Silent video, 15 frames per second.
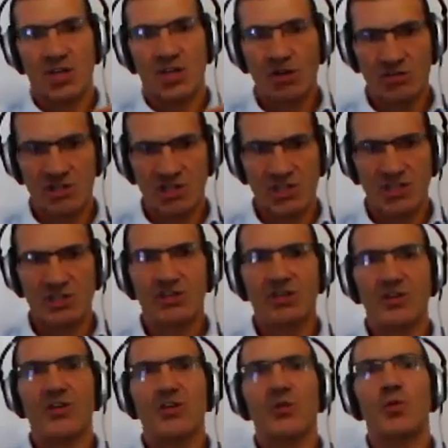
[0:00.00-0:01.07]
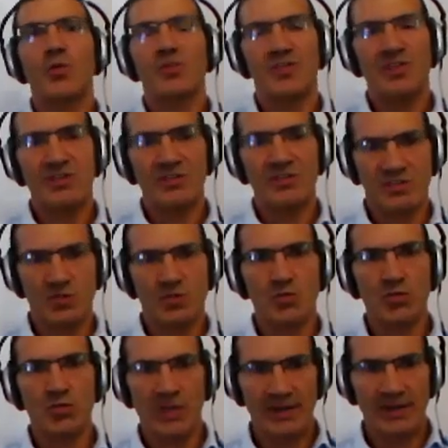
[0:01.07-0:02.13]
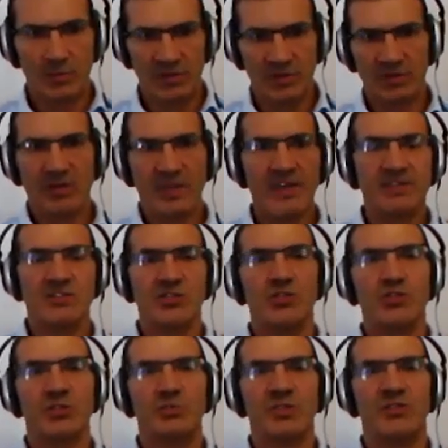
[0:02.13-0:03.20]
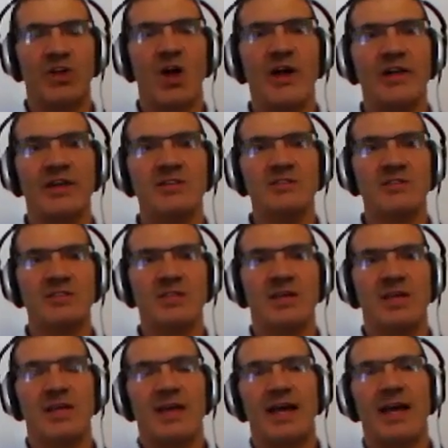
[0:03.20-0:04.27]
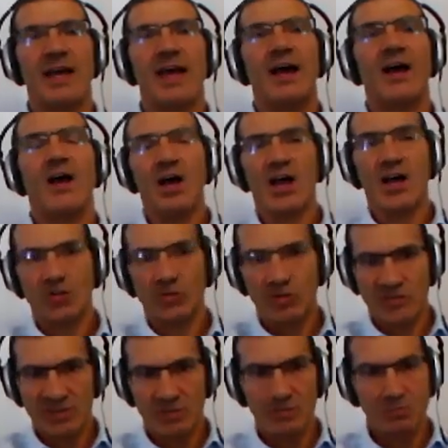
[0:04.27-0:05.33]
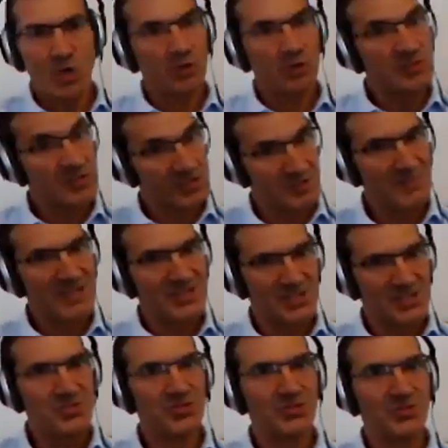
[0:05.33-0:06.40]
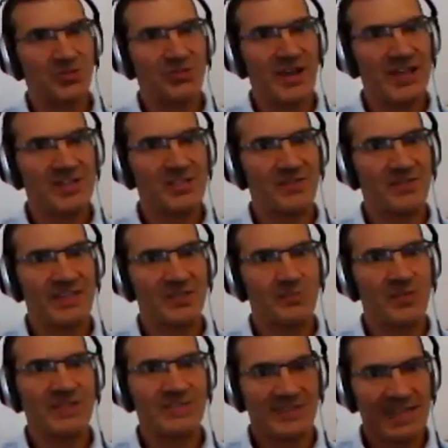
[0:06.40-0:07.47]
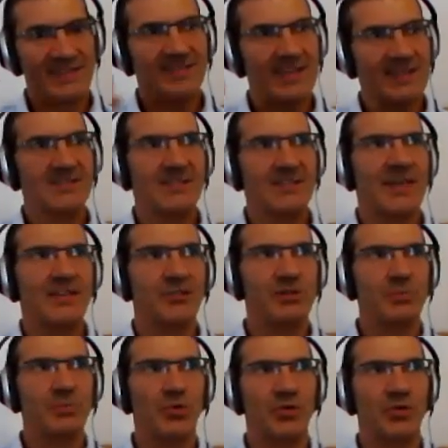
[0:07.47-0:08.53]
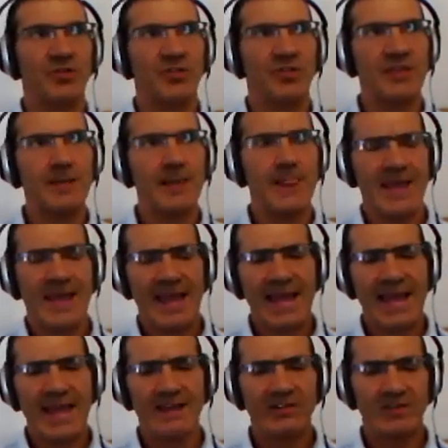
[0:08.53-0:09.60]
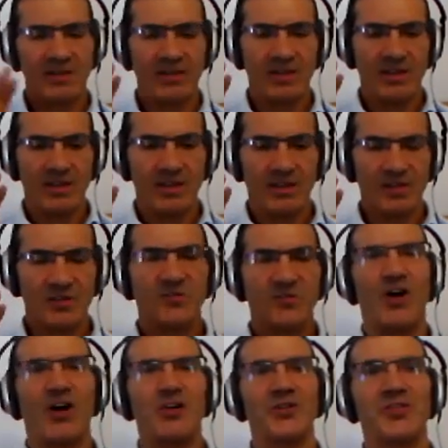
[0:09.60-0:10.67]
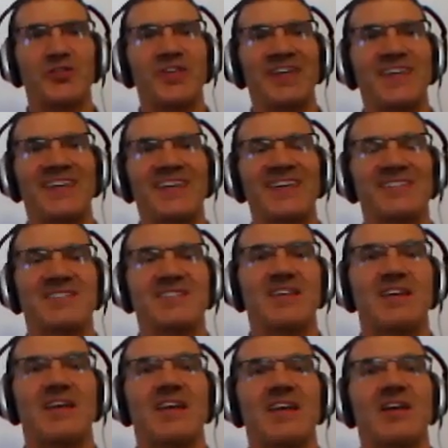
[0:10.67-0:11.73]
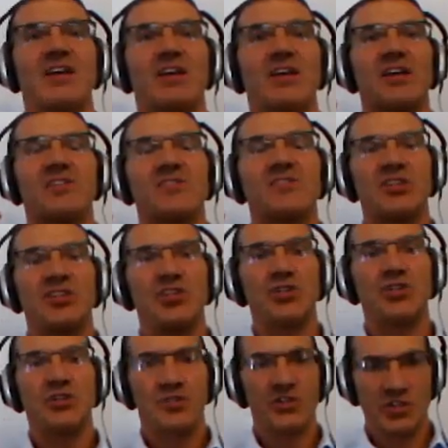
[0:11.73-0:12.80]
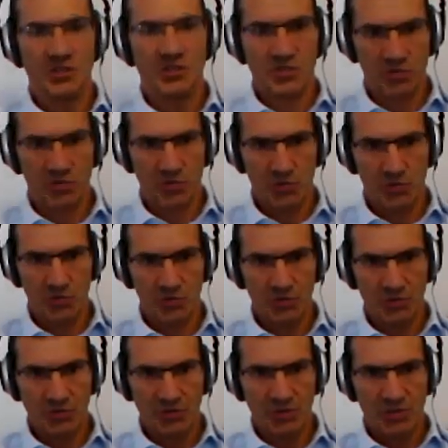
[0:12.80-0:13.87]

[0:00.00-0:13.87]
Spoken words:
coaching within the school and with external providers across a multi-dimensional range of aspects. That's another important thing. And the final thing is it's a universal tool.